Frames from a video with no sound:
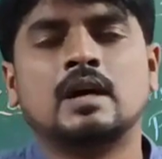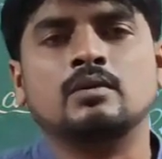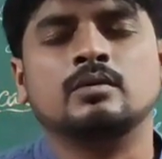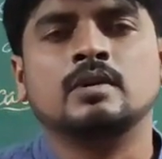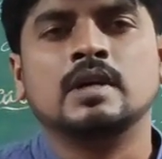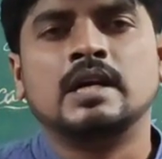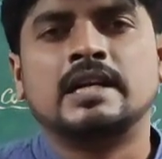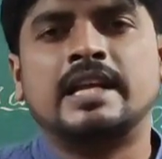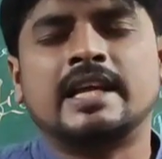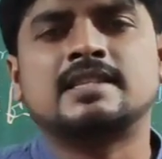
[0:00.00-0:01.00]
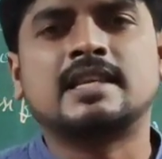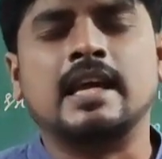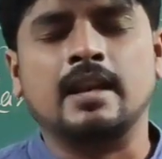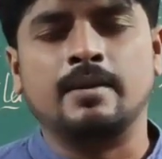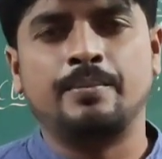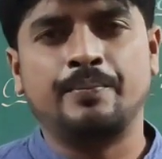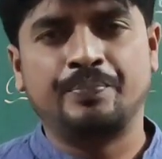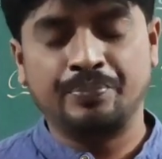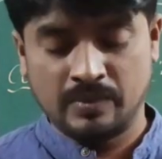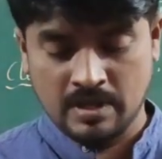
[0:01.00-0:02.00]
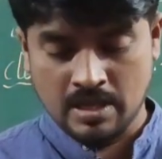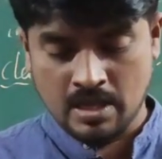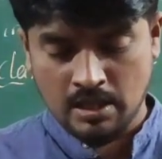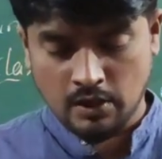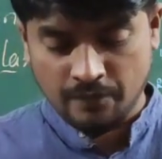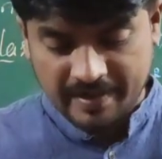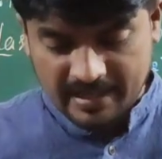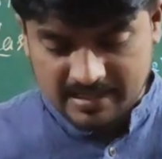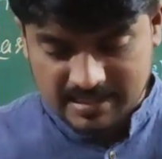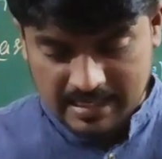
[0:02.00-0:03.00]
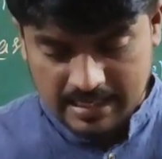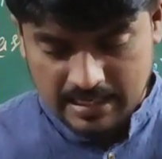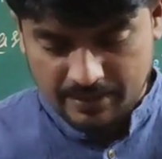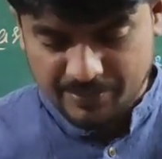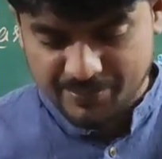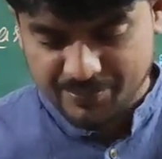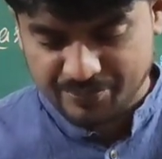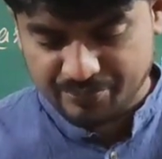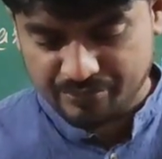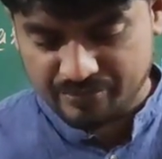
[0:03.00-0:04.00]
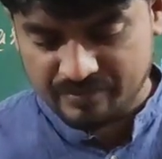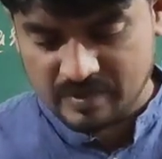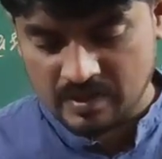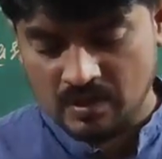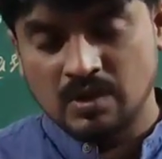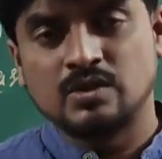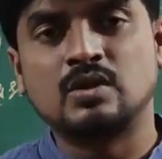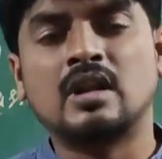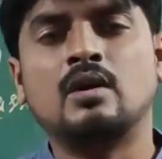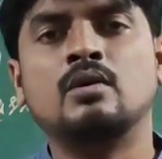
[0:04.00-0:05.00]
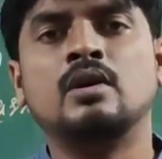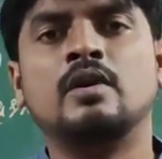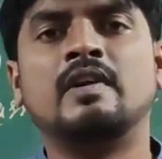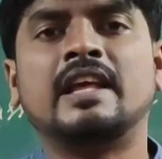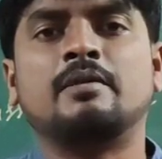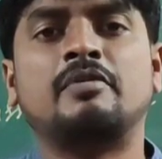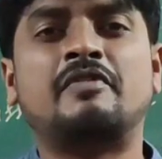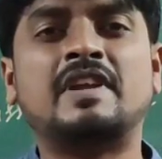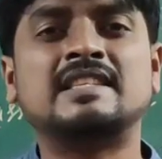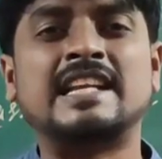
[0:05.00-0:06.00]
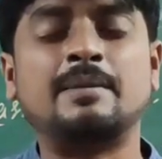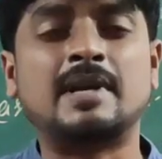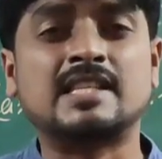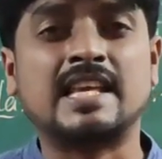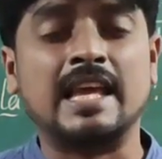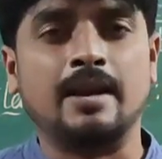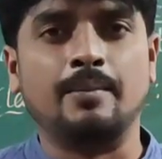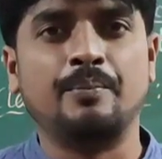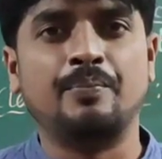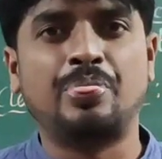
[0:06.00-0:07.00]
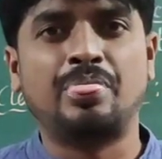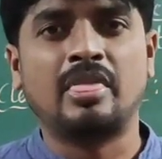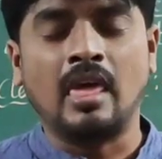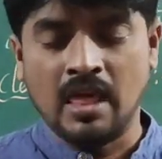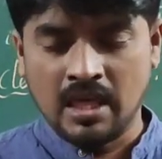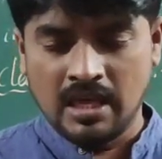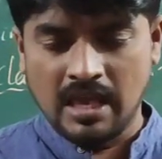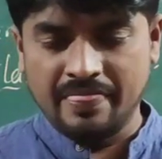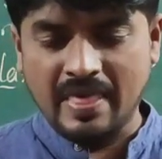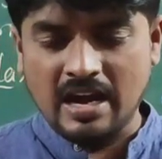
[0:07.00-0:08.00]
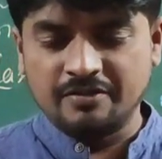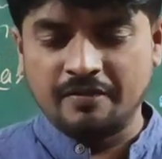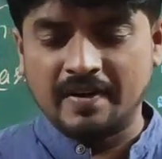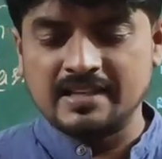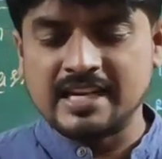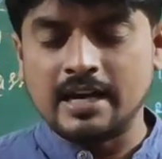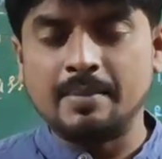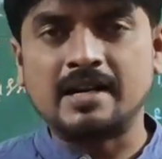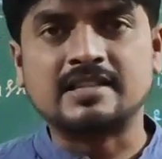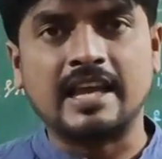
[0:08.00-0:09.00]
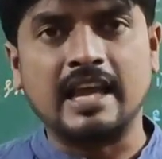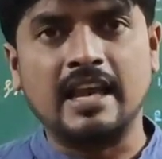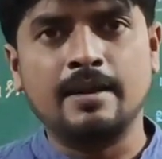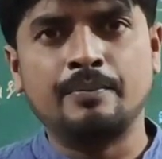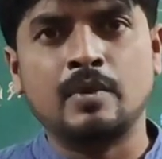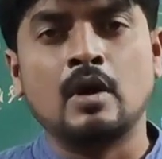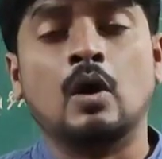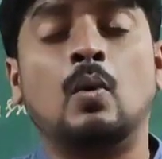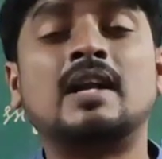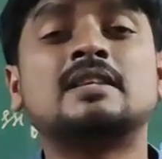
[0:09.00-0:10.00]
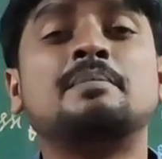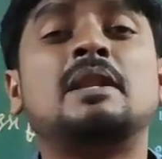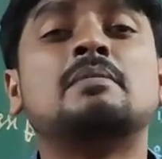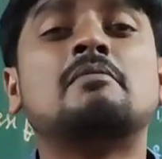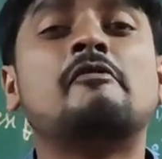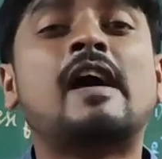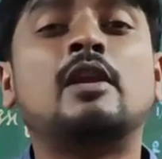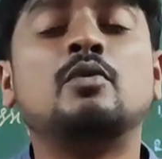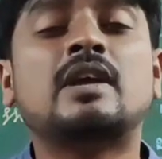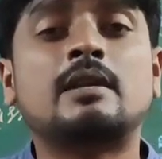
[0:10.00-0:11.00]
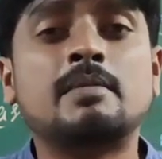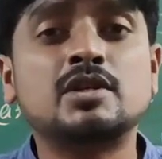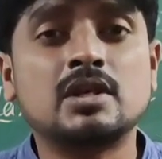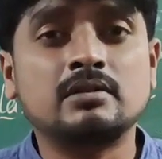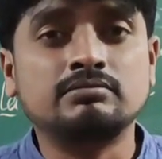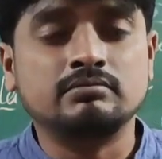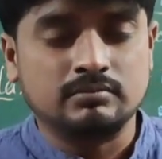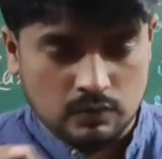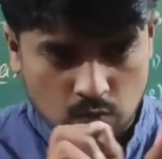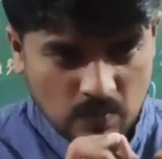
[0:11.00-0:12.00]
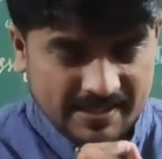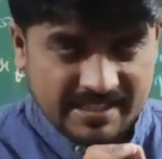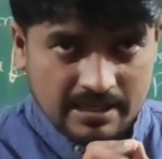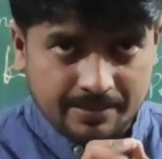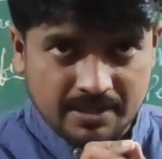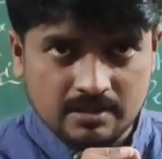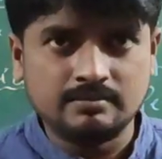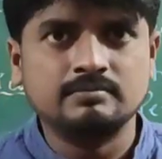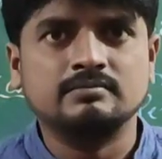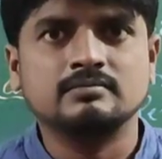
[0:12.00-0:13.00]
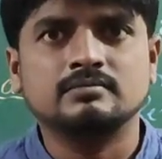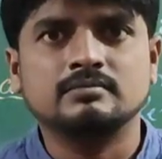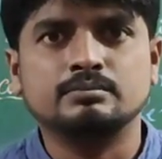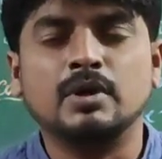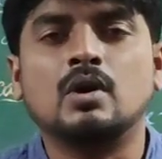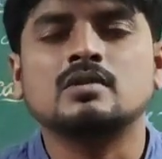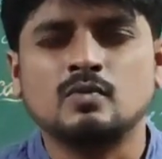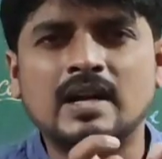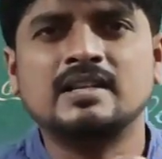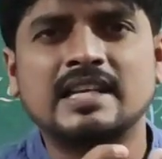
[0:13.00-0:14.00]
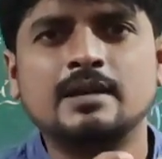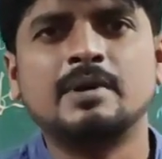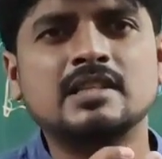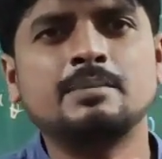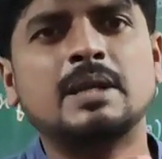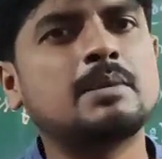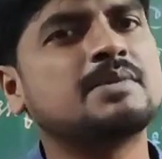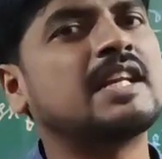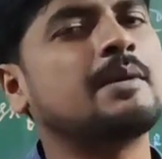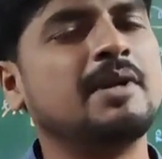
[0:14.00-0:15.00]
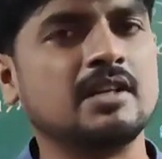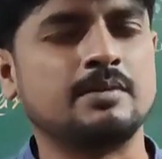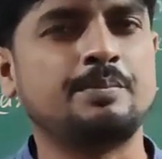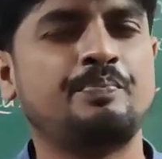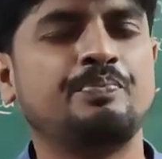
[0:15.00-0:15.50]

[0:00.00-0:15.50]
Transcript: now take a scale. If you take scale, so now we will take a 15 centimeter scale. In that 15 centimeter scale, what is the minimum value you can measure? 1 centimeter, because 1 centimeter is the minimum centimeter.